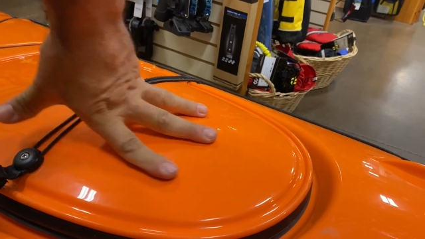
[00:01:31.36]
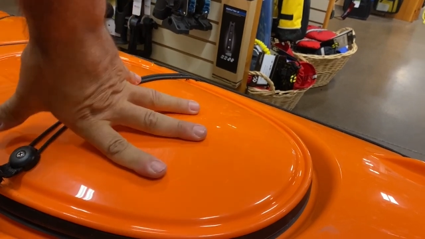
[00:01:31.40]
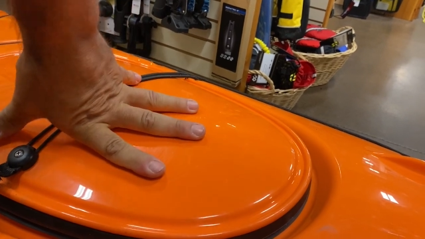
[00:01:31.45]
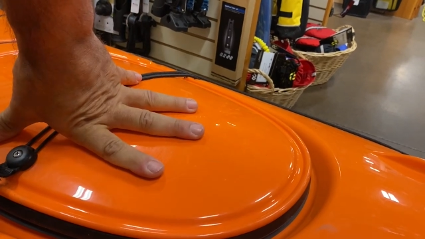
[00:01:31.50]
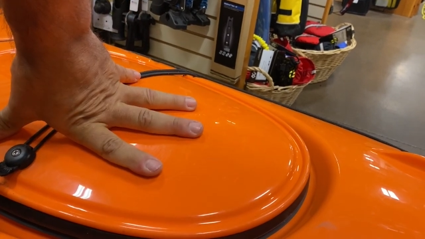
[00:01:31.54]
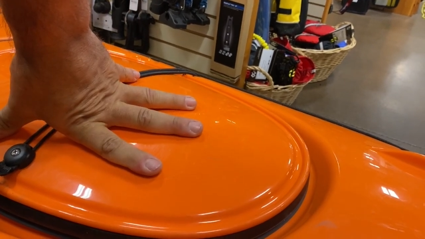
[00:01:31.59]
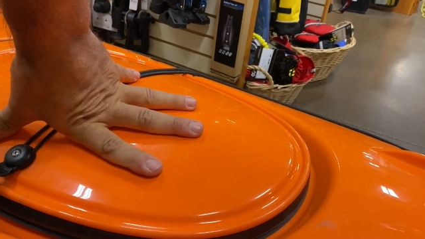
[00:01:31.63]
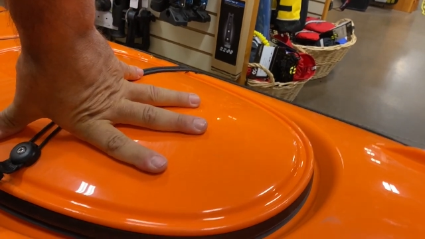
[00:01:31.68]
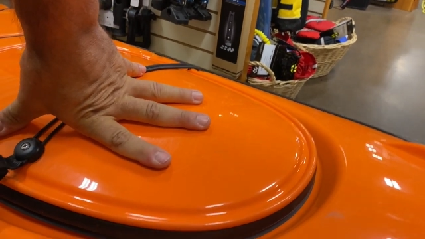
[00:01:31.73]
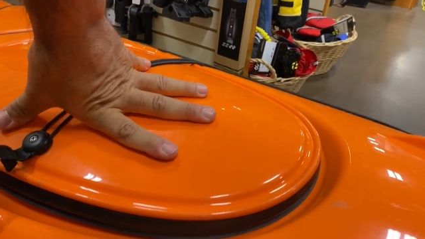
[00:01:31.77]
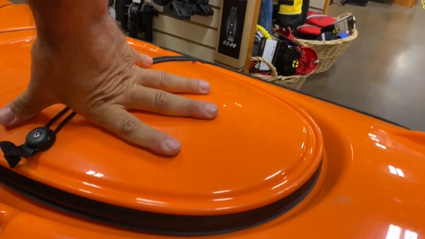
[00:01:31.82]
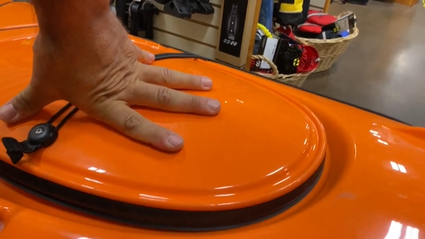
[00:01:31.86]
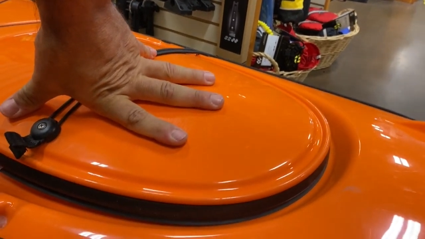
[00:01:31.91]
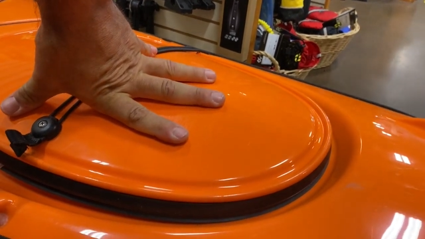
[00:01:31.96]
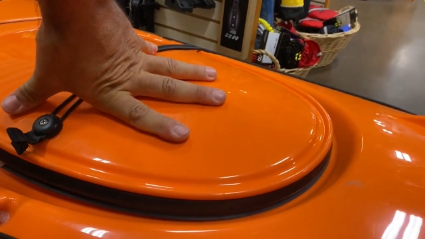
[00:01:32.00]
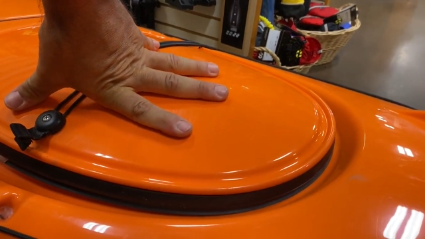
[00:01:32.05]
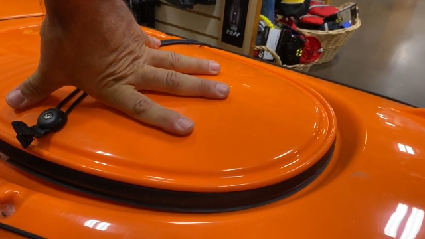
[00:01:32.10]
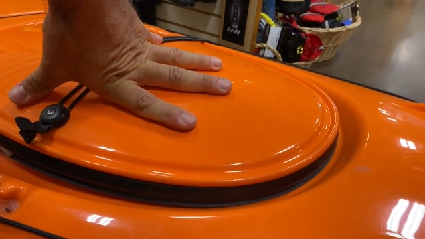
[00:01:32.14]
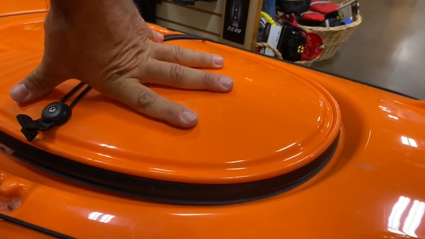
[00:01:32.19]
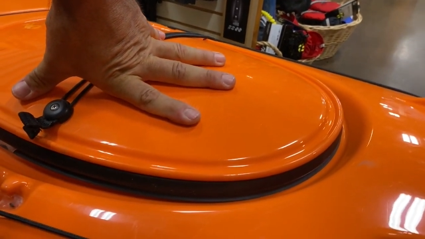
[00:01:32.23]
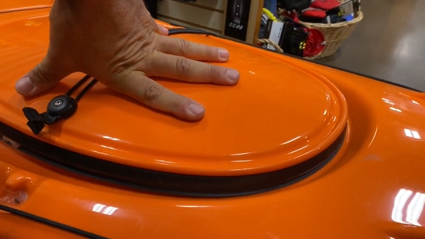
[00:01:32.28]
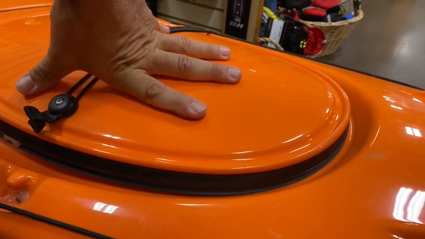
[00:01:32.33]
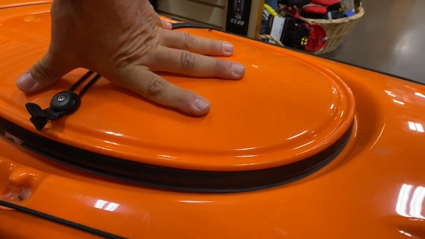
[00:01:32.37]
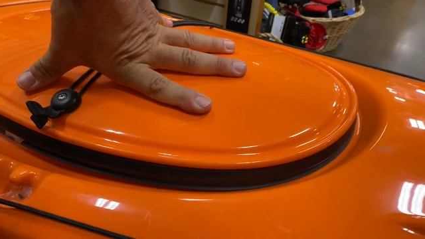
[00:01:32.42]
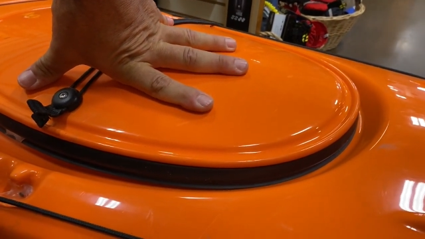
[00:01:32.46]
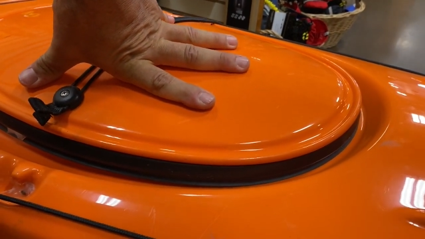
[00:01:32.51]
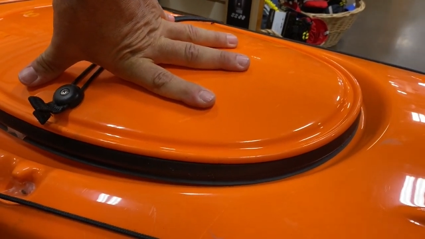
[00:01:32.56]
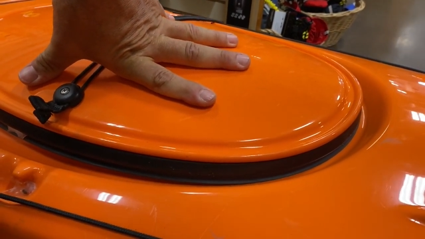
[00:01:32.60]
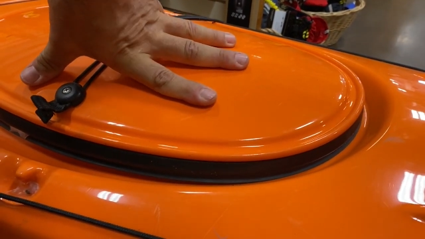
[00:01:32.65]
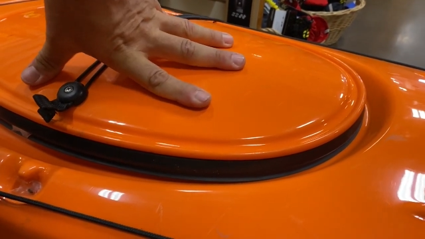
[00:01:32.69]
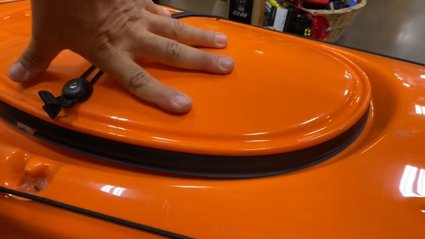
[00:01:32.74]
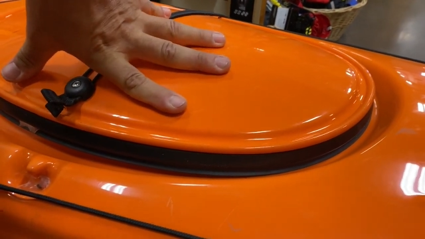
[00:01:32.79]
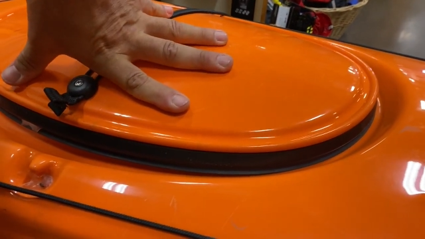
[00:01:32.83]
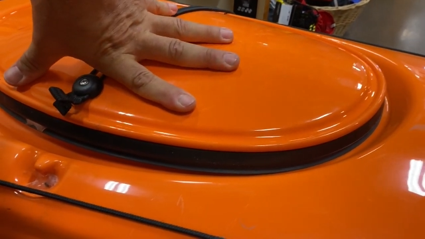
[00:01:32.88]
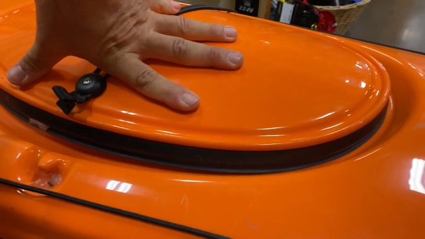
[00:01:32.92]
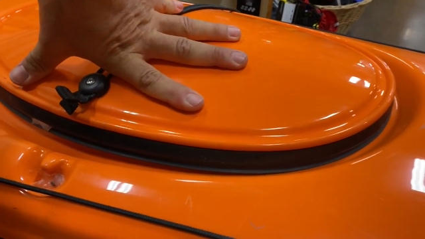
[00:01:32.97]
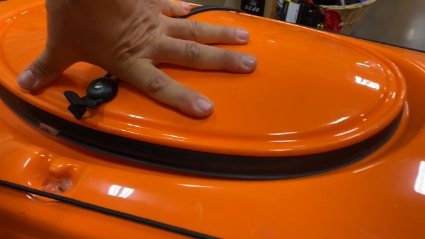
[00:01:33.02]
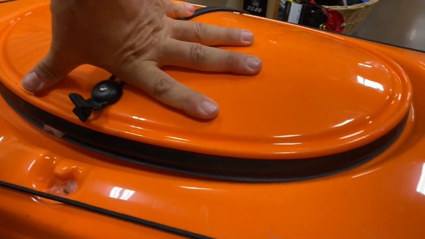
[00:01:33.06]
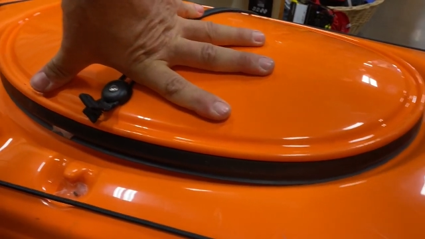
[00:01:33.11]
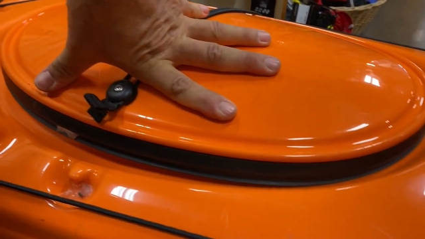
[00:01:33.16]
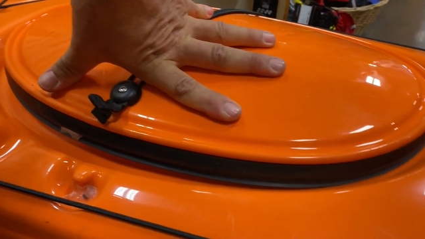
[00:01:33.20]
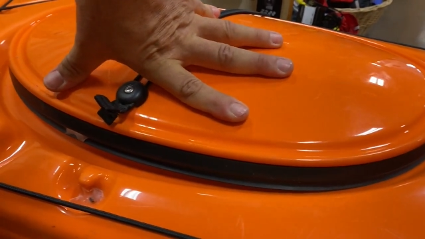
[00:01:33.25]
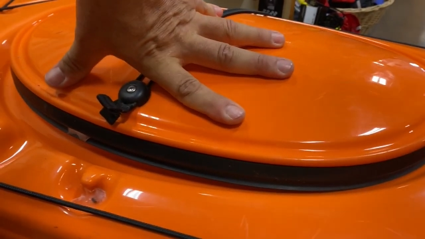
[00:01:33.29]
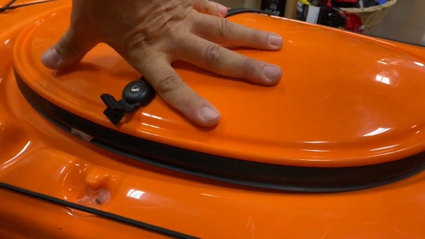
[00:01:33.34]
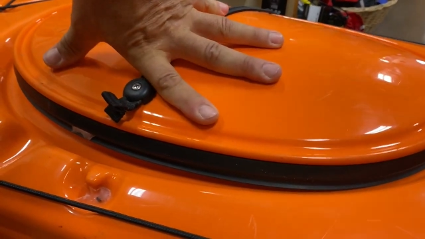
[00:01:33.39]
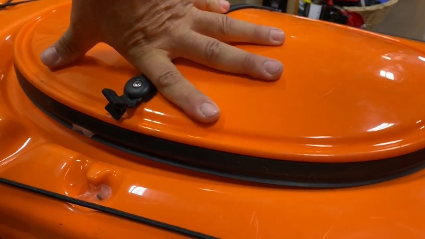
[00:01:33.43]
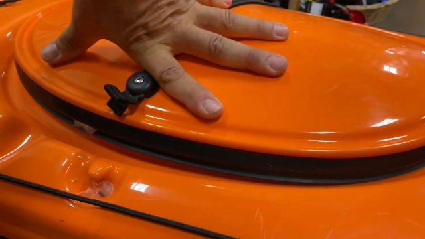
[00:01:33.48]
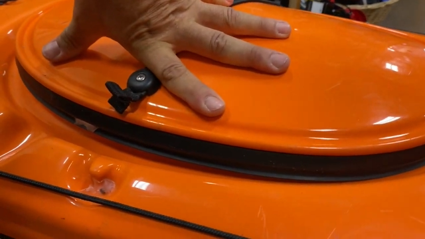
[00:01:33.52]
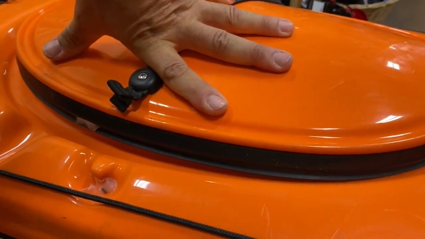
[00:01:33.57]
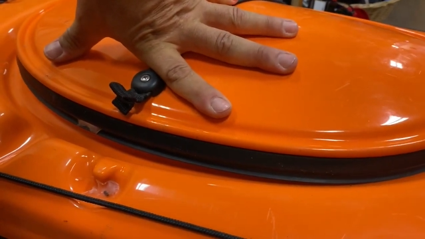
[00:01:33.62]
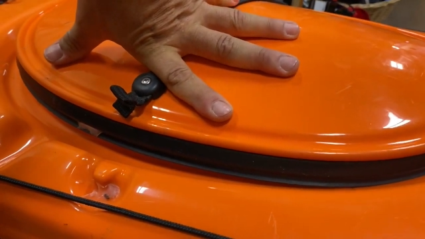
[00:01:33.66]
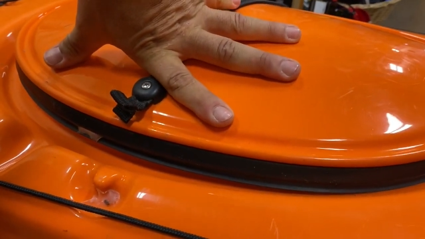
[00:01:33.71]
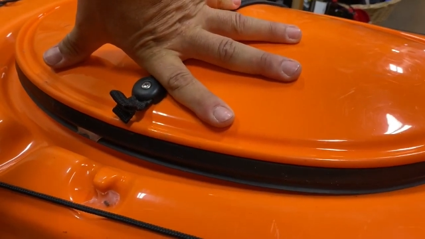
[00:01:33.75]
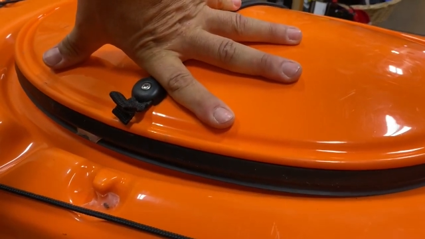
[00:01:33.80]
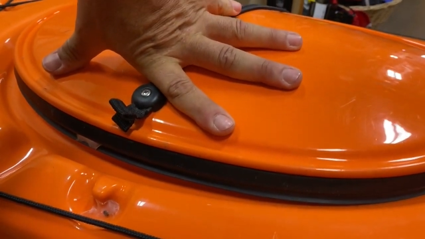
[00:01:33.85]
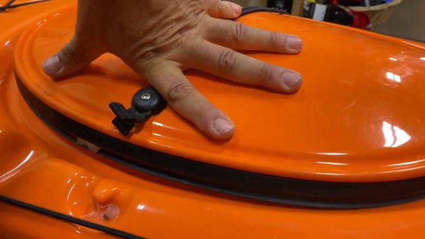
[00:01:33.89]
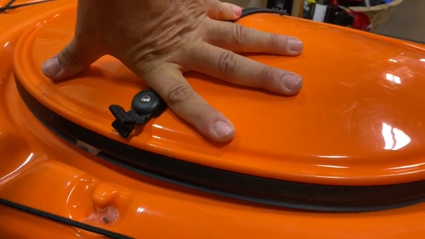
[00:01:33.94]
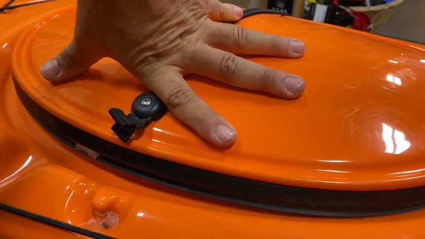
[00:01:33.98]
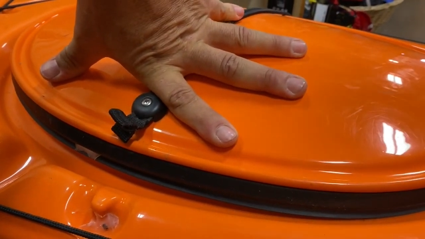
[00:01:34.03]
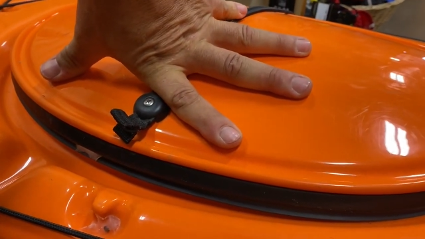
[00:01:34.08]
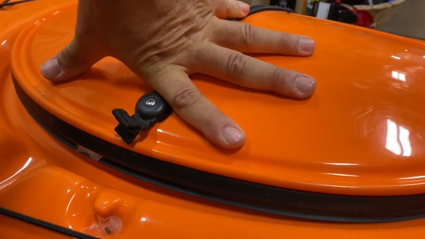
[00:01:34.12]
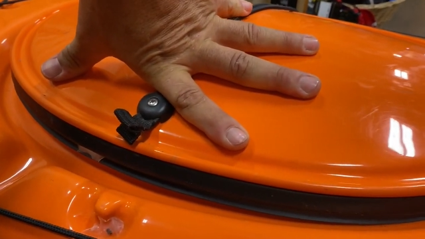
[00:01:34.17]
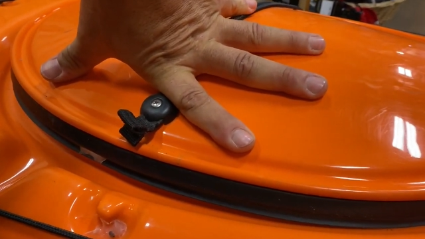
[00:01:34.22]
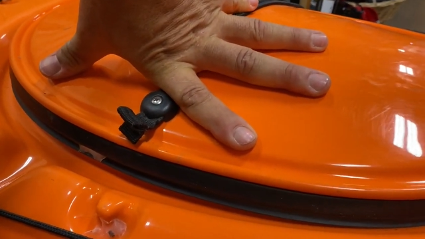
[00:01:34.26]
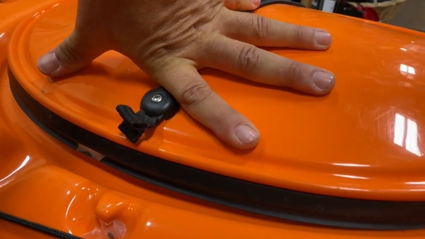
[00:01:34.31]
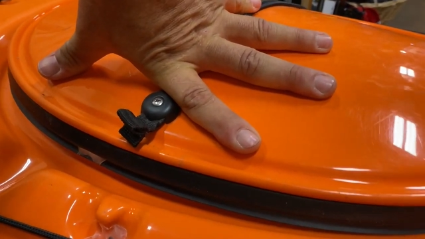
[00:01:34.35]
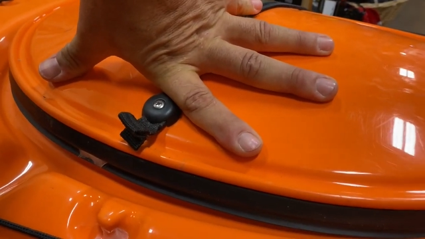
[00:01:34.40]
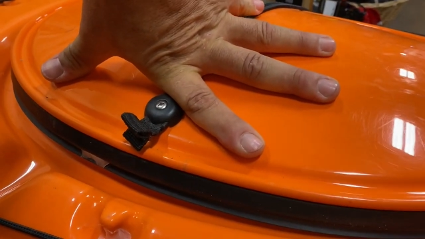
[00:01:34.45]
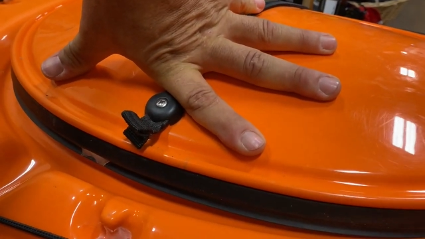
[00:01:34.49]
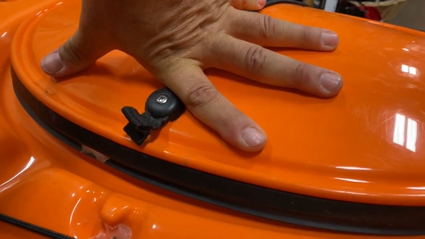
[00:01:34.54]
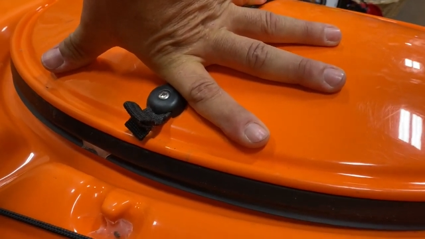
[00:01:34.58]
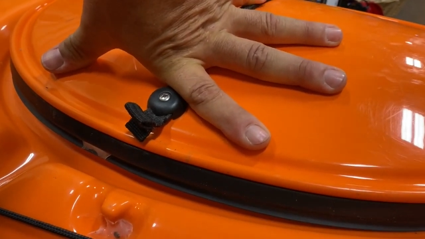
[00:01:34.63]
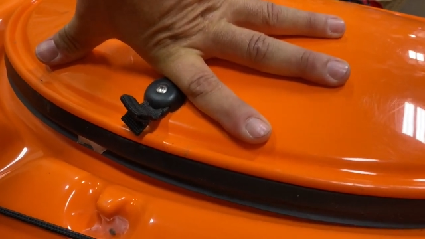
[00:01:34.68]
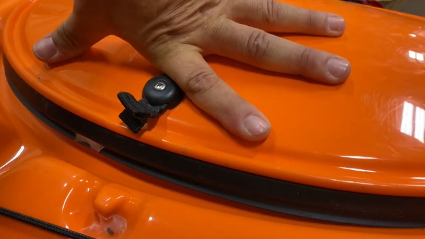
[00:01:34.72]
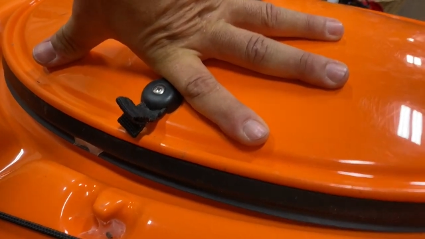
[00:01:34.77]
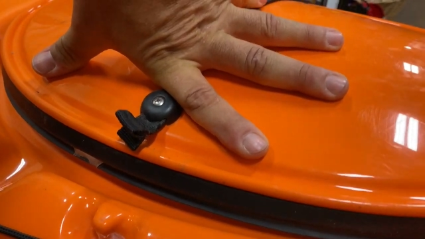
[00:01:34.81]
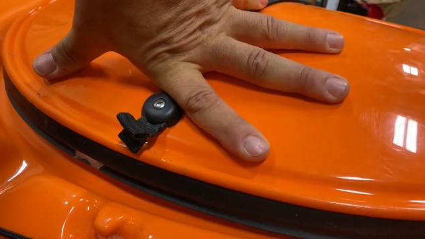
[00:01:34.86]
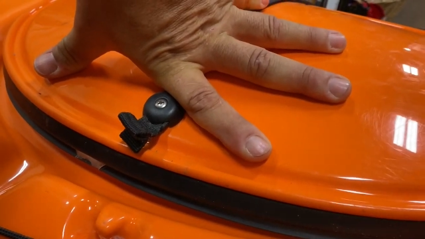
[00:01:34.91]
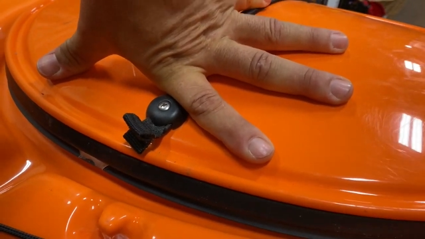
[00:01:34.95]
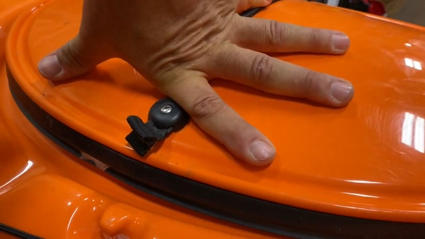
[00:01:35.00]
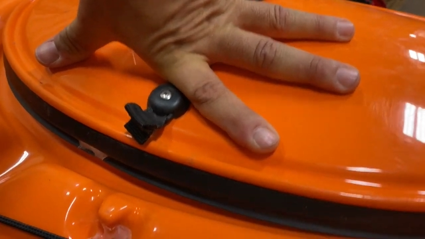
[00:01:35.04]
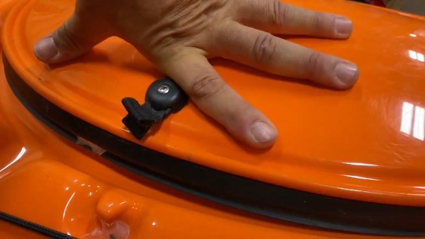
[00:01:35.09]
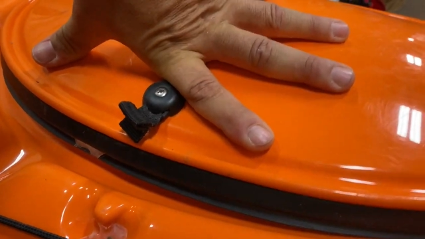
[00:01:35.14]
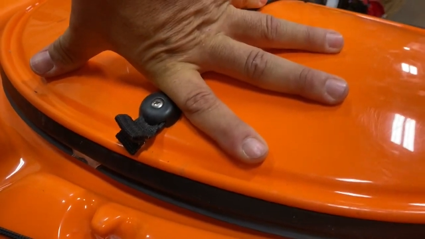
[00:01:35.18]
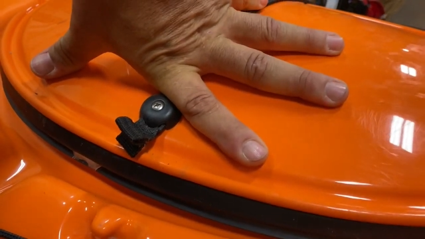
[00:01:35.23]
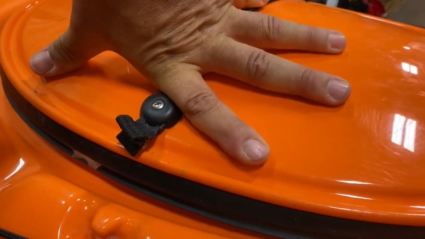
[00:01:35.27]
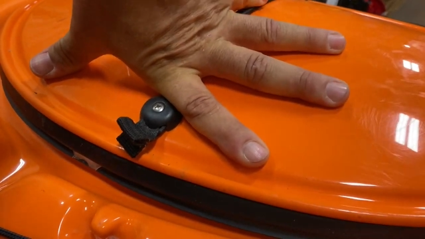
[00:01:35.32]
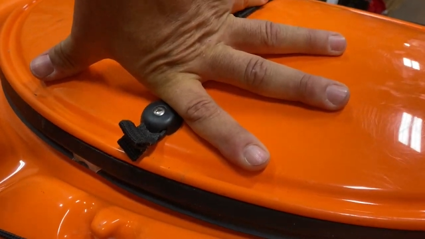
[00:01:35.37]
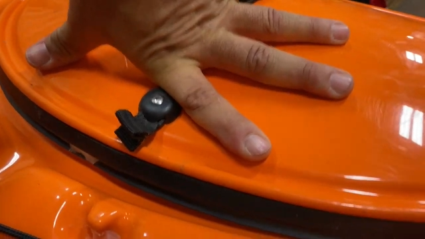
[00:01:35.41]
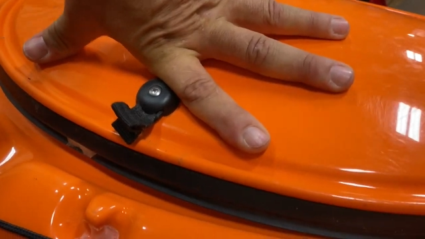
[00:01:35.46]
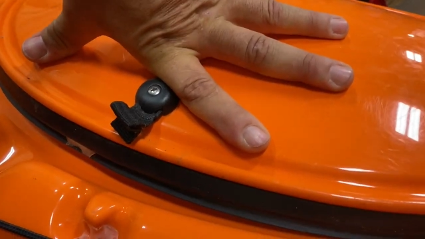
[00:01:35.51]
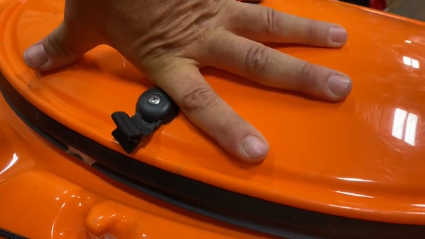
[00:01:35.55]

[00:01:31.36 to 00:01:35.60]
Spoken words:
Nobody's mouth can be seen.